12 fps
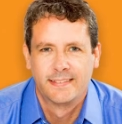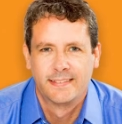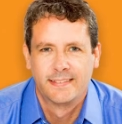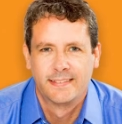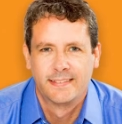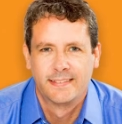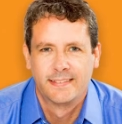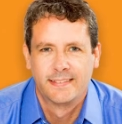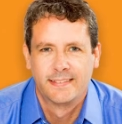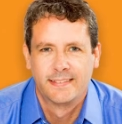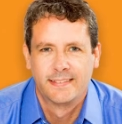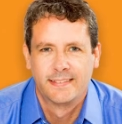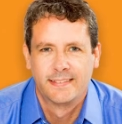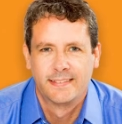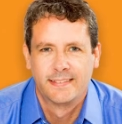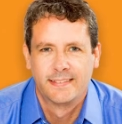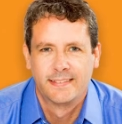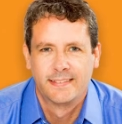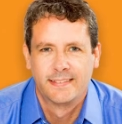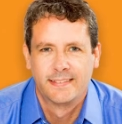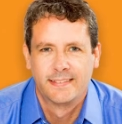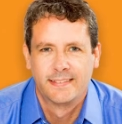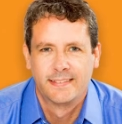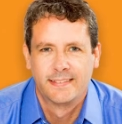
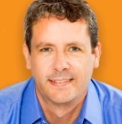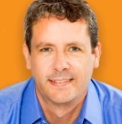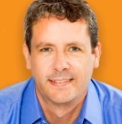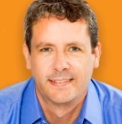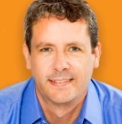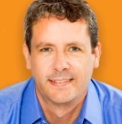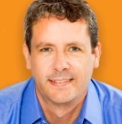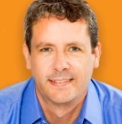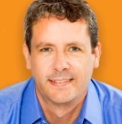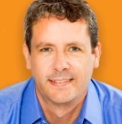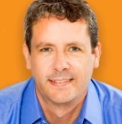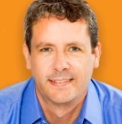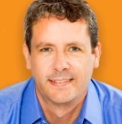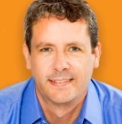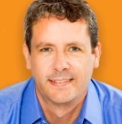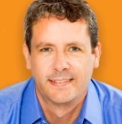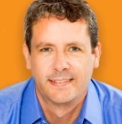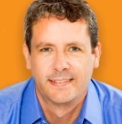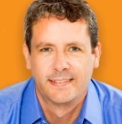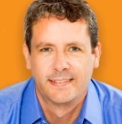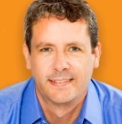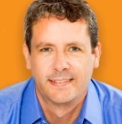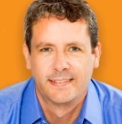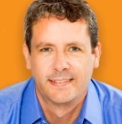
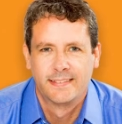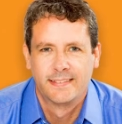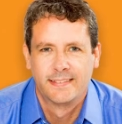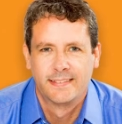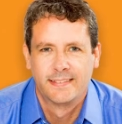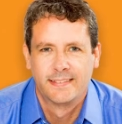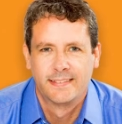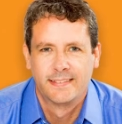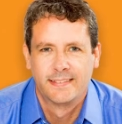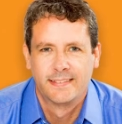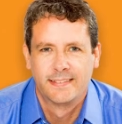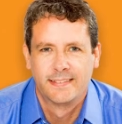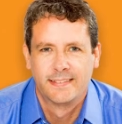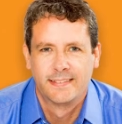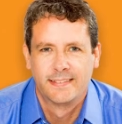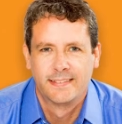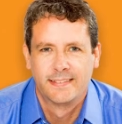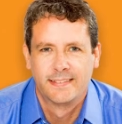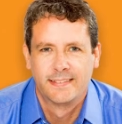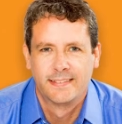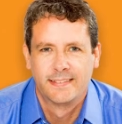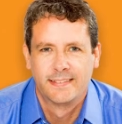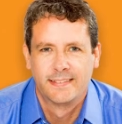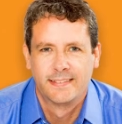
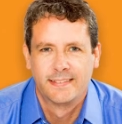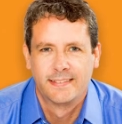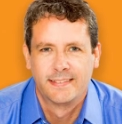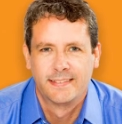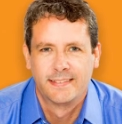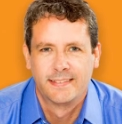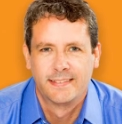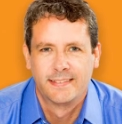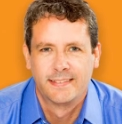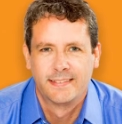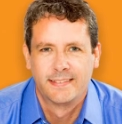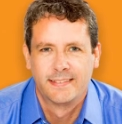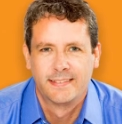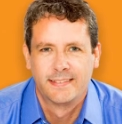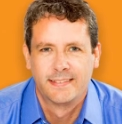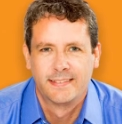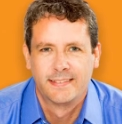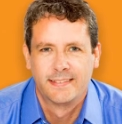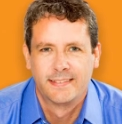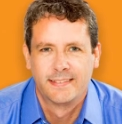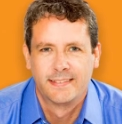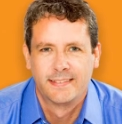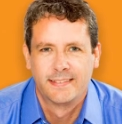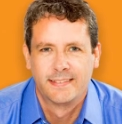[no speech]